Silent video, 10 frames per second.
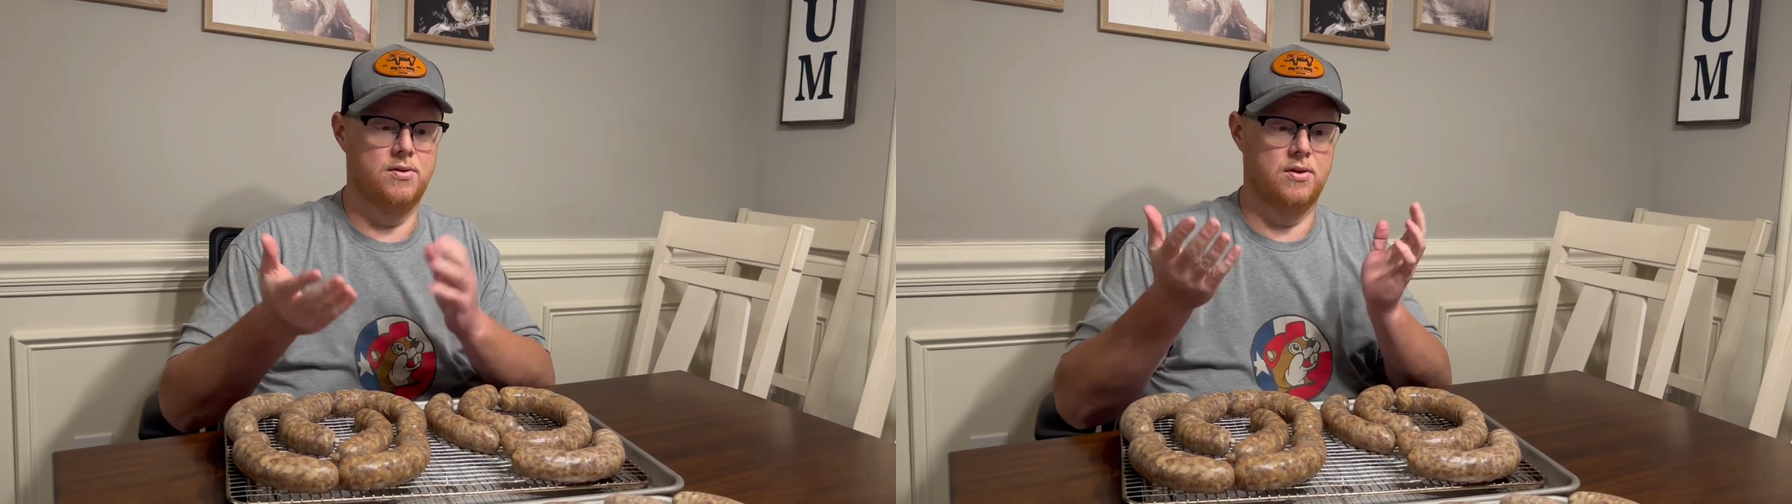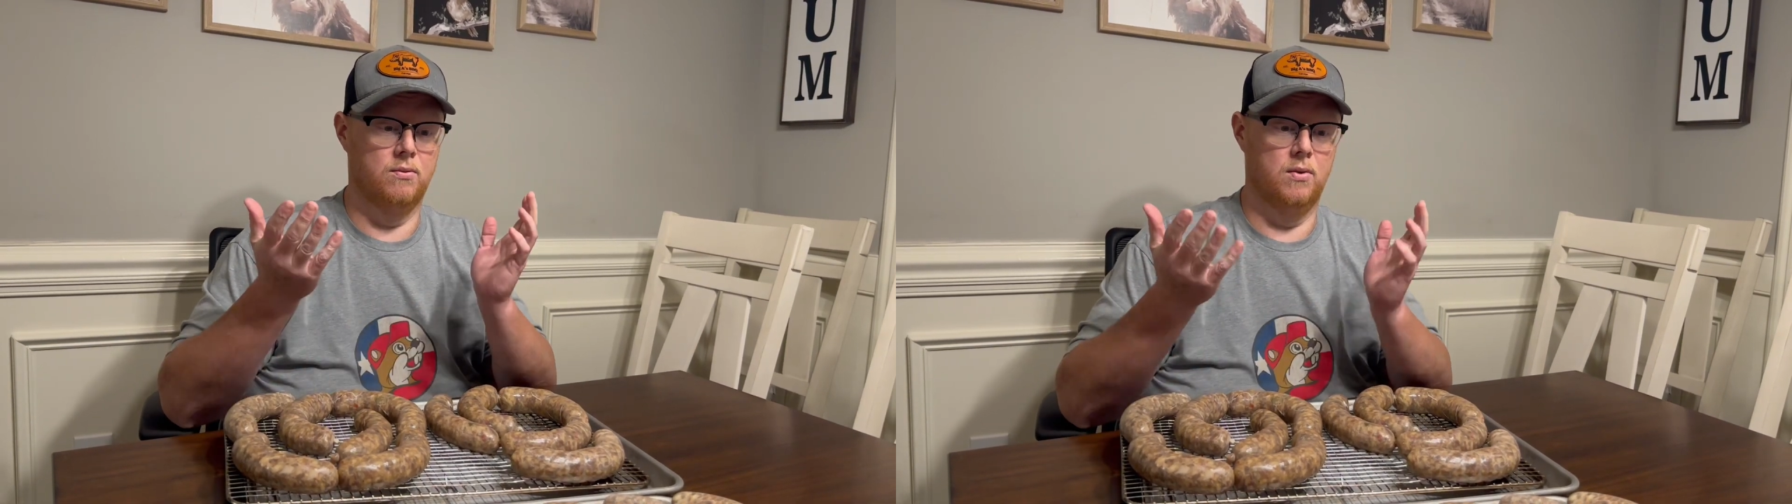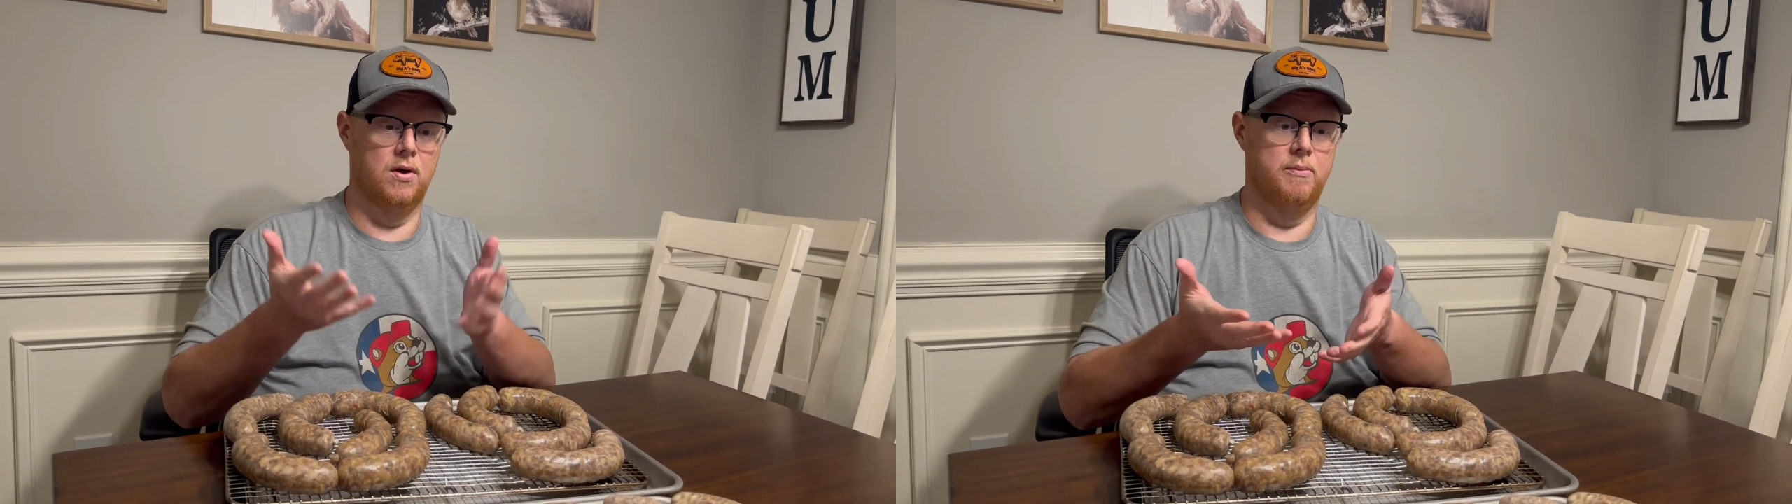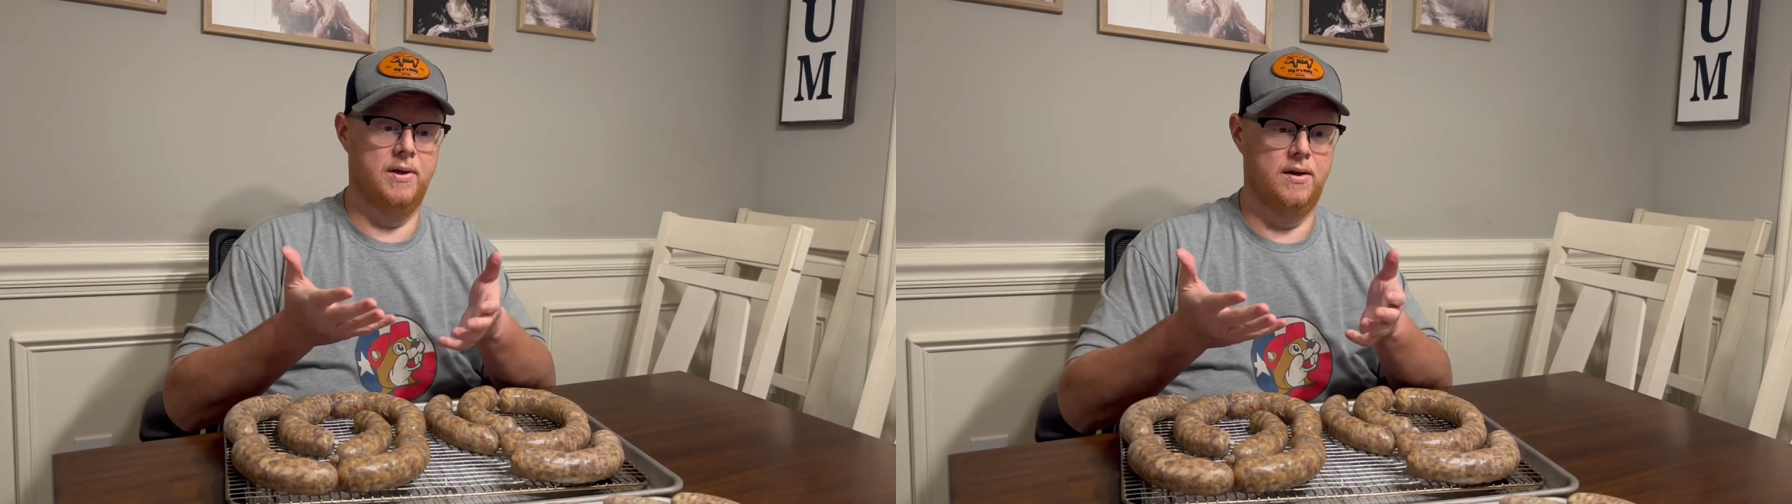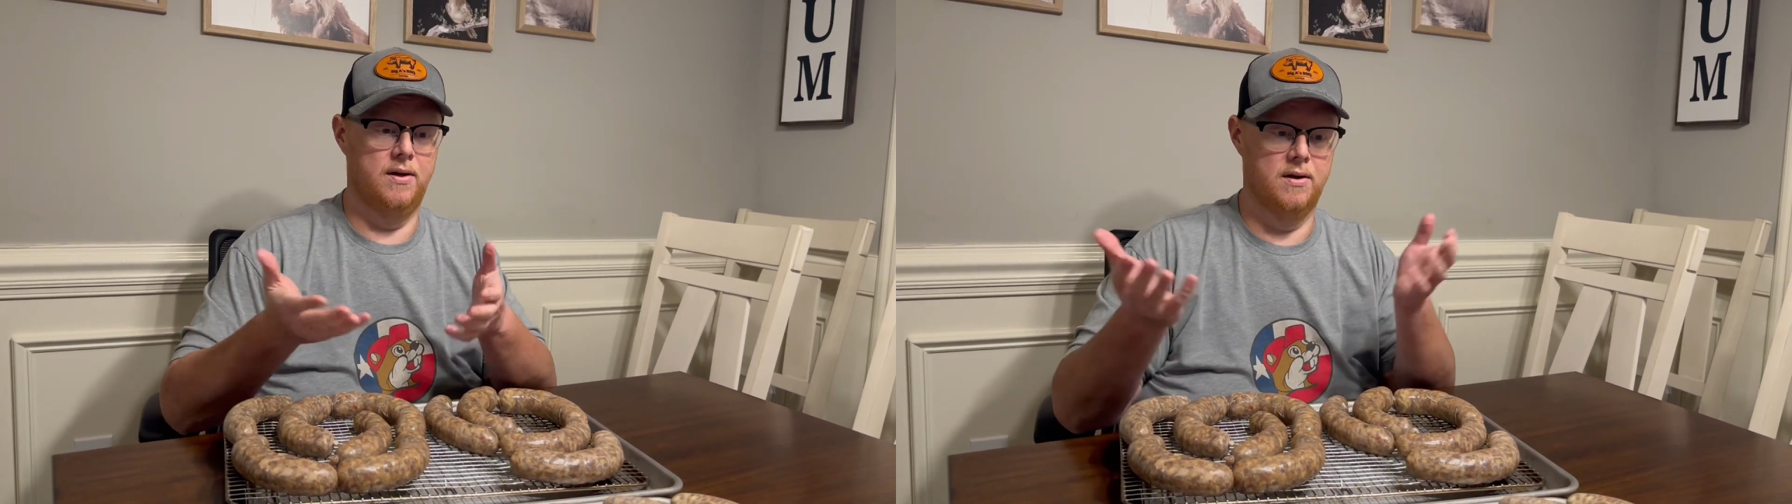So we're gonna
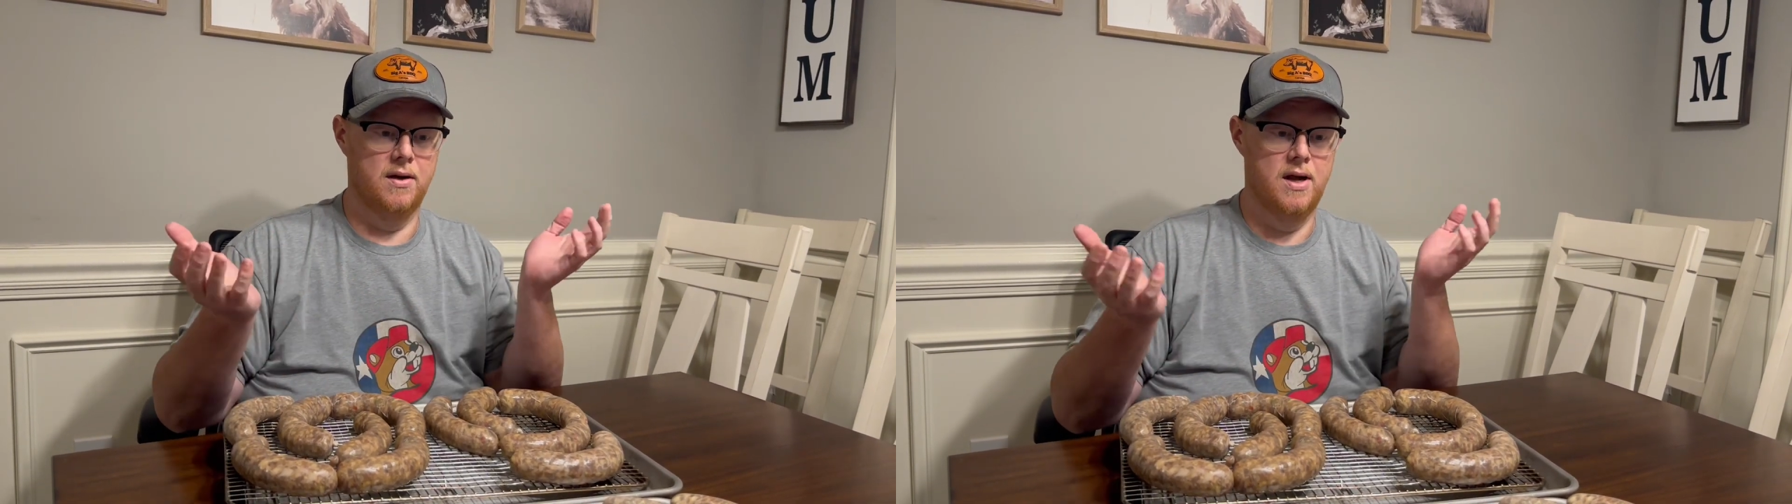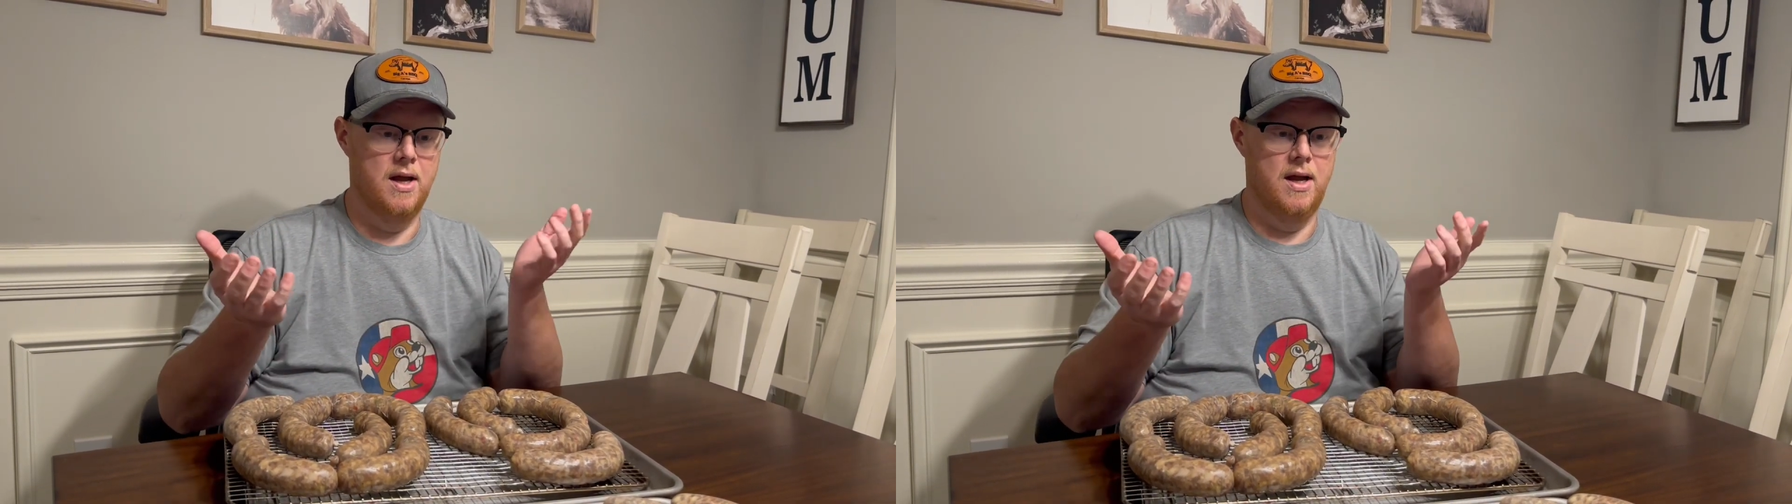be here,